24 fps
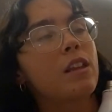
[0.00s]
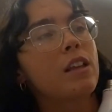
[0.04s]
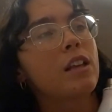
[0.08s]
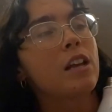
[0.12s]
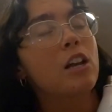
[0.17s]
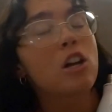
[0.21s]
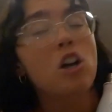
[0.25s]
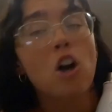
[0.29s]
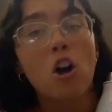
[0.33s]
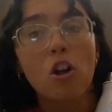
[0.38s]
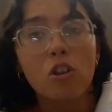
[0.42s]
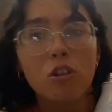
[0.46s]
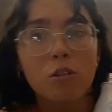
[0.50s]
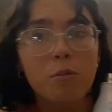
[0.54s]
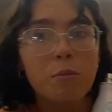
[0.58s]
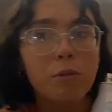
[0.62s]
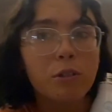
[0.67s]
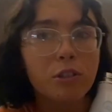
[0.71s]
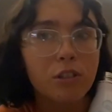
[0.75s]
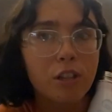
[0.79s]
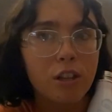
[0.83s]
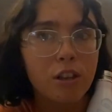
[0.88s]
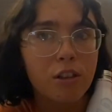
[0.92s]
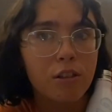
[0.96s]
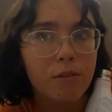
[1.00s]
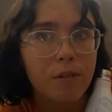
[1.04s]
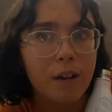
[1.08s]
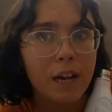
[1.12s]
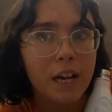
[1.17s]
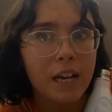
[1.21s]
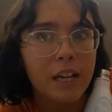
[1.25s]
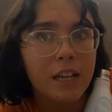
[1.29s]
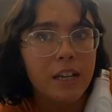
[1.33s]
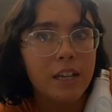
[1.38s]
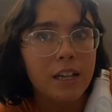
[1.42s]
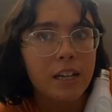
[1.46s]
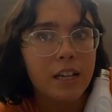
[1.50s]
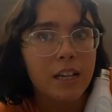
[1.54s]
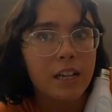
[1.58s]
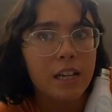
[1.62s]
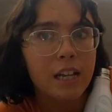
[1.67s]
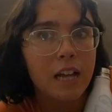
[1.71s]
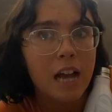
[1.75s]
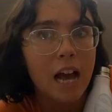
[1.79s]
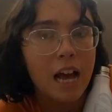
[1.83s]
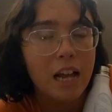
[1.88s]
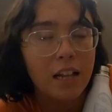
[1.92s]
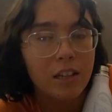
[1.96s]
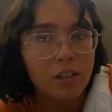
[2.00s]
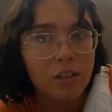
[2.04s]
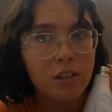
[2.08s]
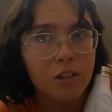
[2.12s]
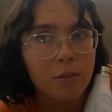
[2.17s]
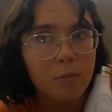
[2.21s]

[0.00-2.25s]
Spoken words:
Got on the bus at 3, and